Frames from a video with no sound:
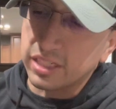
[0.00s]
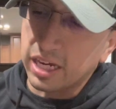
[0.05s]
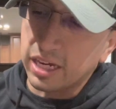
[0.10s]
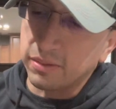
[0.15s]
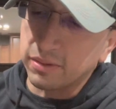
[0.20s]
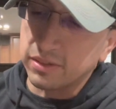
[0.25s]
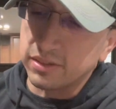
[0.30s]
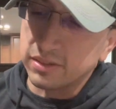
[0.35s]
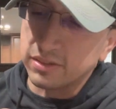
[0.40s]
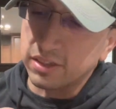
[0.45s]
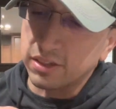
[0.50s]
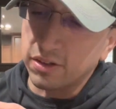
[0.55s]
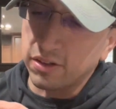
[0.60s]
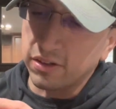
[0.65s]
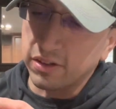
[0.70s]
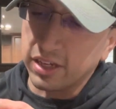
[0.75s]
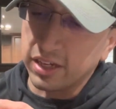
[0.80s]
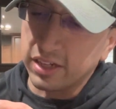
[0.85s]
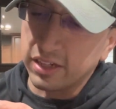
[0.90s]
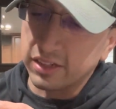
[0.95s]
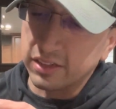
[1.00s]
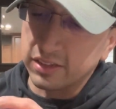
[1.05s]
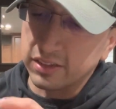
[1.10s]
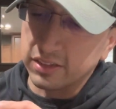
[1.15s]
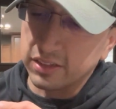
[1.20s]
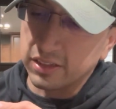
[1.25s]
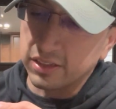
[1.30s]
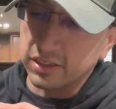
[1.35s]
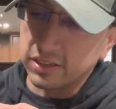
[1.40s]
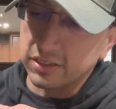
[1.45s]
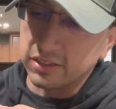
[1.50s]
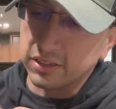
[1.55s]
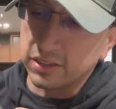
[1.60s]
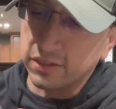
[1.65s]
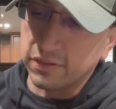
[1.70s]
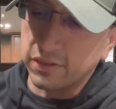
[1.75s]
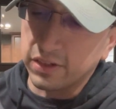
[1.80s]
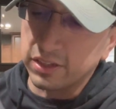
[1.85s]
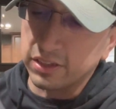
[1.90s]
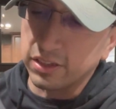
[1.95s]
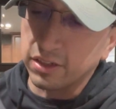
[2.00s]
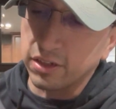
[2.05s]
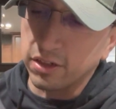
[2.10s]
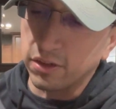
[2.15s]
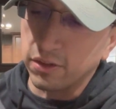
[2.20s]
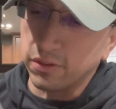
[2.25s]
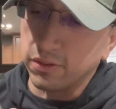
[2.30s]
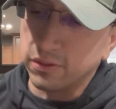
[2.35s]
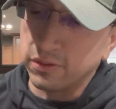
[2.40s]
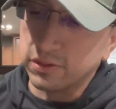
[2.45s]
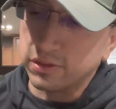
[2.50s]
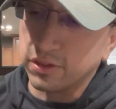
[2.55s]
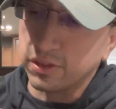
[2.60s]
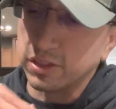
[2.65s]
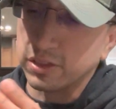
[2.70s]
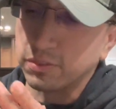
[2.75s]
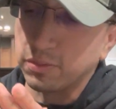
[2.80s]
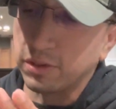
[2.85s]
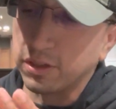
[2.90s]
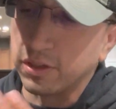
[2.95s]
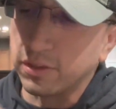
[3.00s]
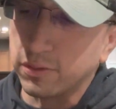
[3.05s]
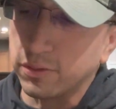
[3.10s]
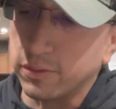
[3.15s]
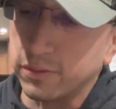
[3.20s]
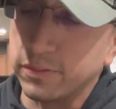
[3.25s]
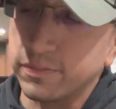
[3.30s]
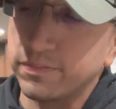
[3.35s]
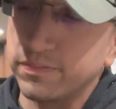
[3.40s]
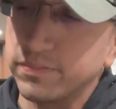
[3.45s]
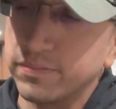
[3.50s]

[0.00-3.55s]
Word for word: tablets and all that uh, stuff on the go. So that's pretty cool.